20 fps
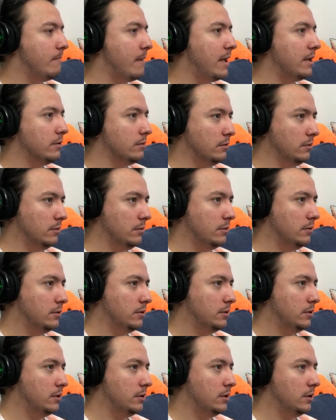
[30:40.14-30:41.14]
new mail.
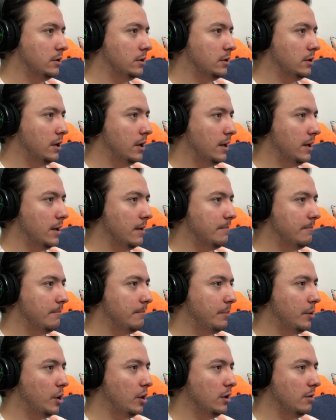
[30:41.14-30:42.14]

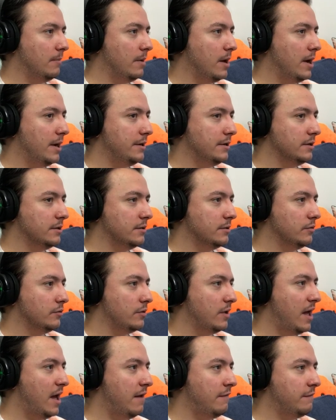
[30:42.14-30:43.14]
Paula Minor,
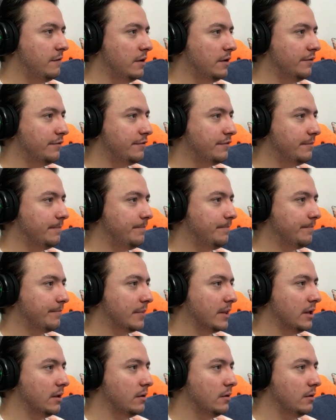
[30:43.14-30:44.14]
ethics.
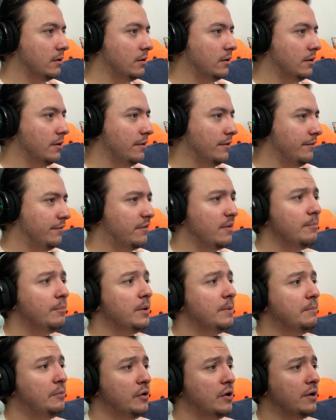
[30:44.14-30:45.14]

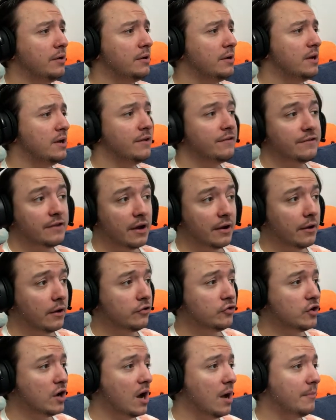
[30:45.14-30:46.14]
Simply put, it's not
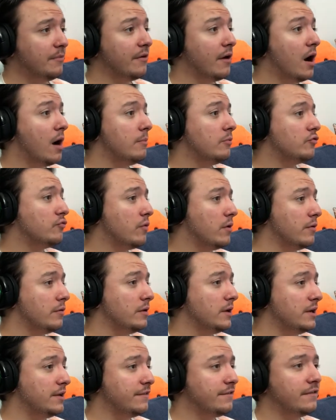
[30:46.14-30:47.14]
our job to
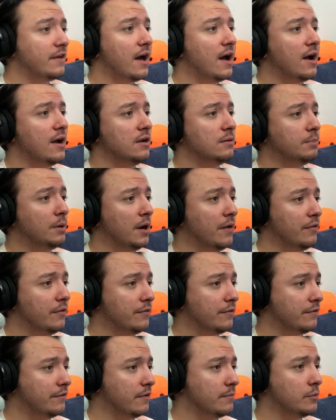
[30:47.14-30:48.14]
arbitrarily decide
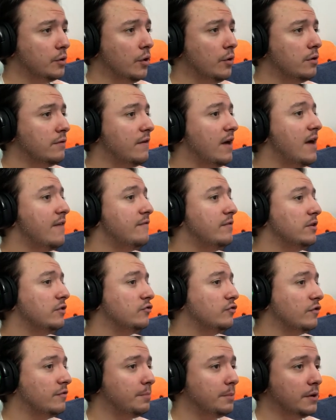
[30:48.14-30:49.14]
upon some code of
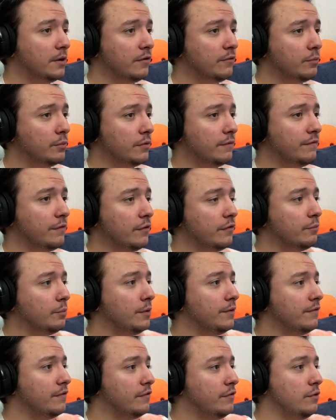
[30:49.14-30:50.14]
ethics just because we're the first
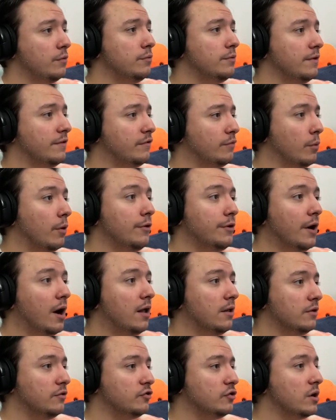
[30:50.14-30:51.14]
ones to do this, to our
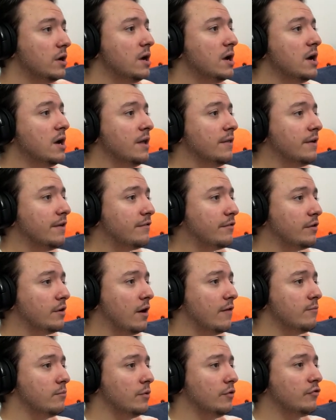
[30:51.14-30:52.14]
knowledge. That's the
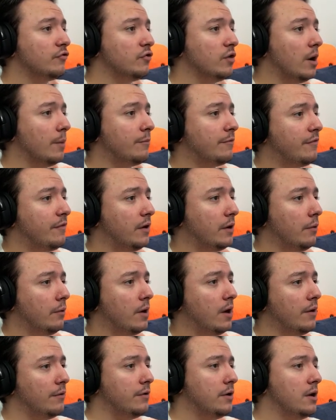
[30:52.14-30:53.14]
government's job to
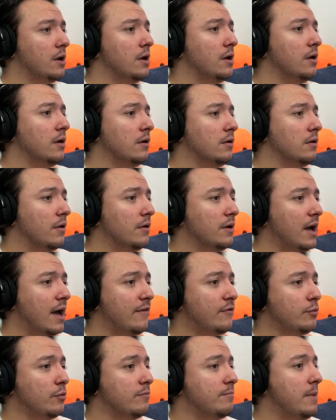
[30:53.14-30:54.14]
figure out. Long
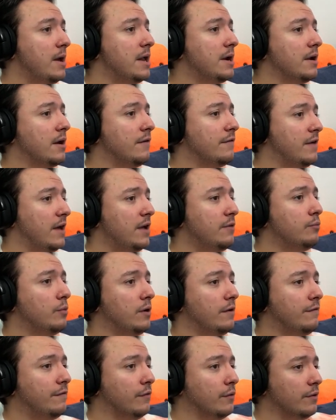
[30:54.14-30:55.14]
after we've made enough
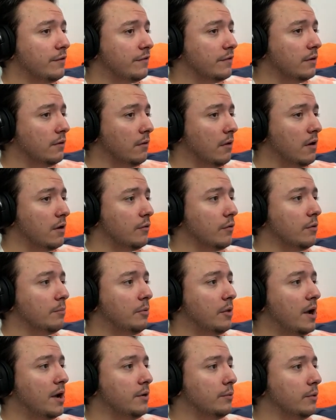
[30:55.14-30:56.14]
headway for it to no longer
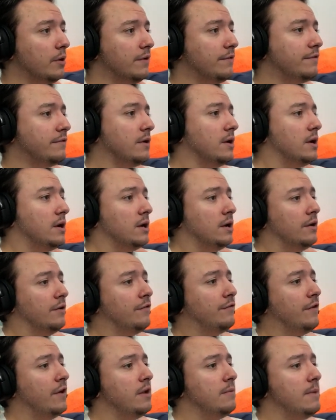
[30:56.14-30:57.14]
apply to us.
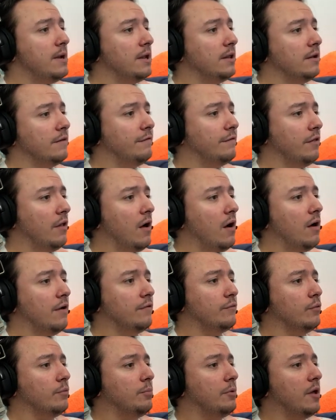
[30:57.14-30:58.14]
It's fundamentally
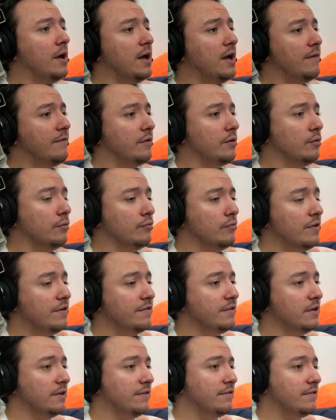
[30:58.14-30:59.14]
flawed to apply ethical
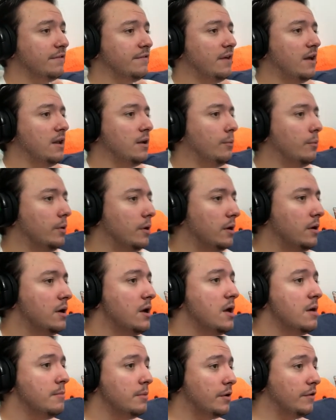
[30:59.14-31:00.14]
reasoning to this anyway,
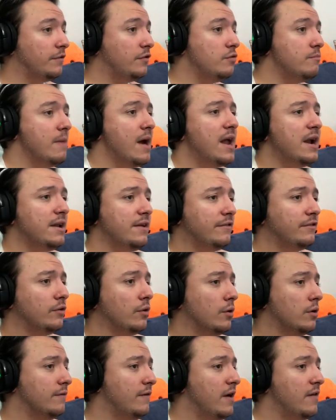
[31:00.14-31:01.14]
because humanity's
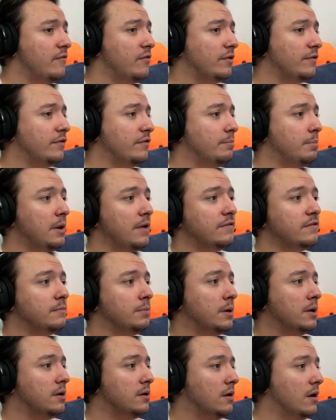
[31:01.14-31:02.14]
code of ethics is based
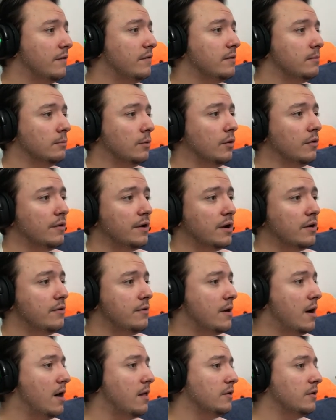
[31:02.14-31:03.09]
upon nothing more than our